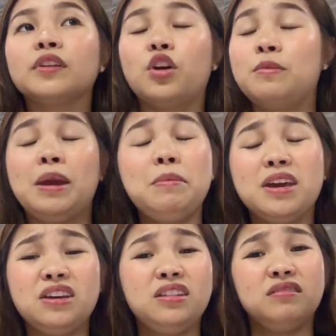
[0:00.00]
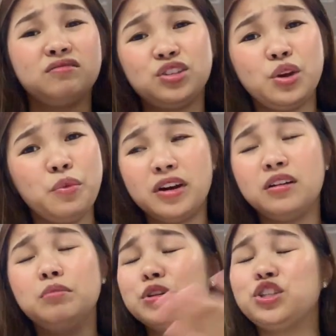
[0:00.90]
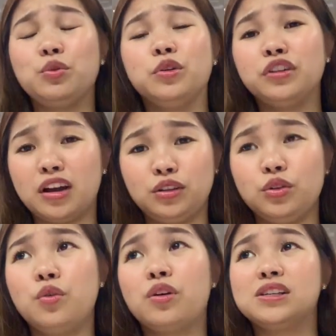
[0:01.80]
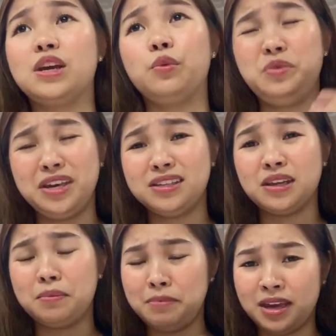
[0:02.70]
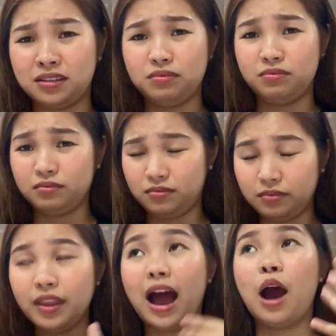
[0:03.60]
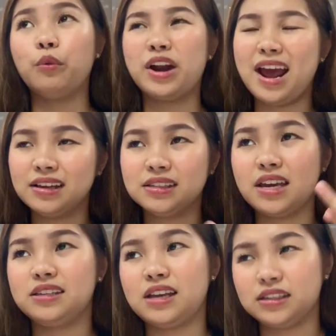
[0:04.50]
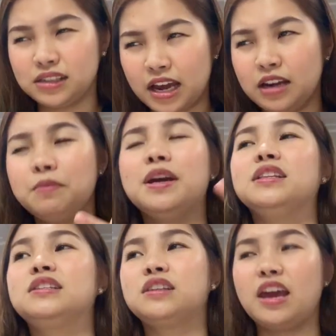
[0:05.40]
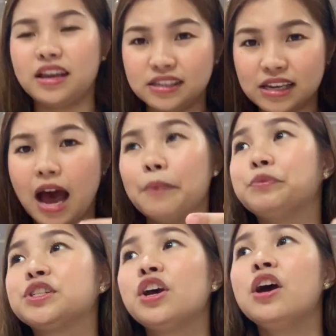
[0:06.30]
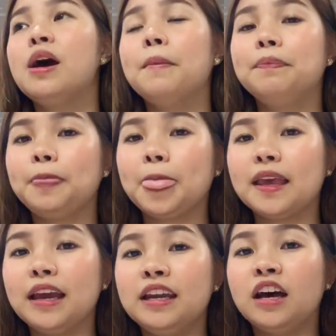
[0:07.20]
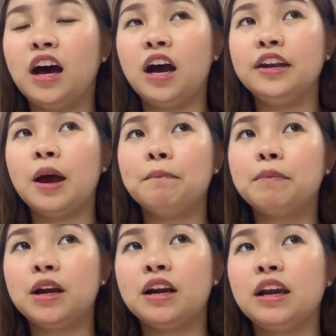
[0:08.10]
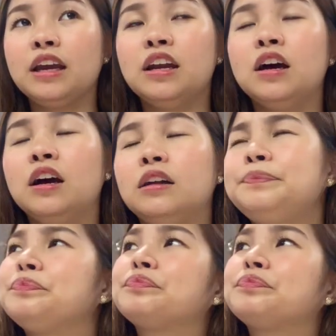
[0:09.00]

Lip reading: or maybe, she will, but she will not know kasi we submit our essays, assignments, exams in a number, in a